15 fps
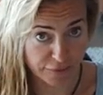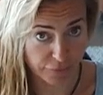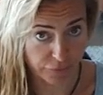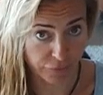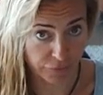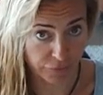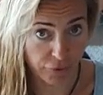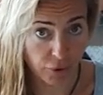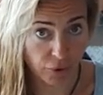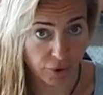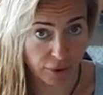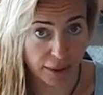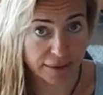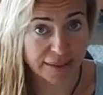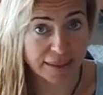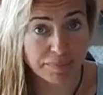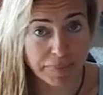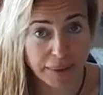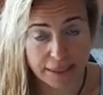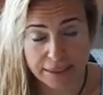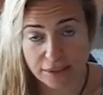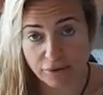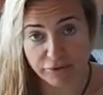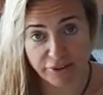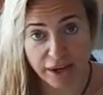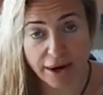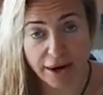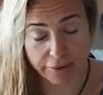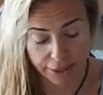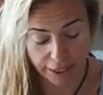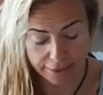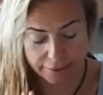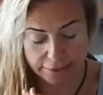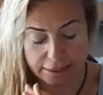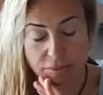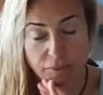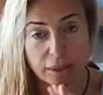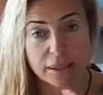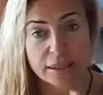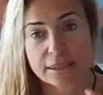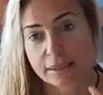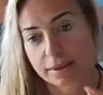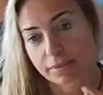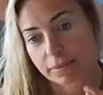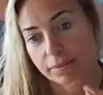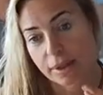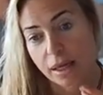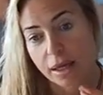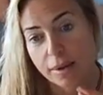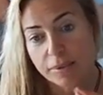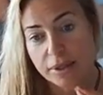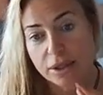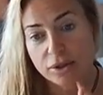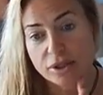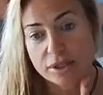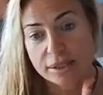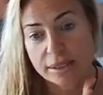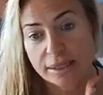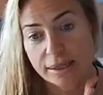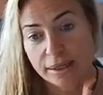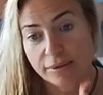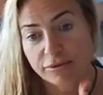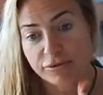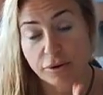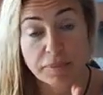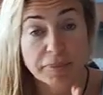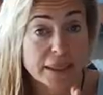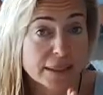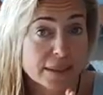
4, depends of the area. This one is, because for me it's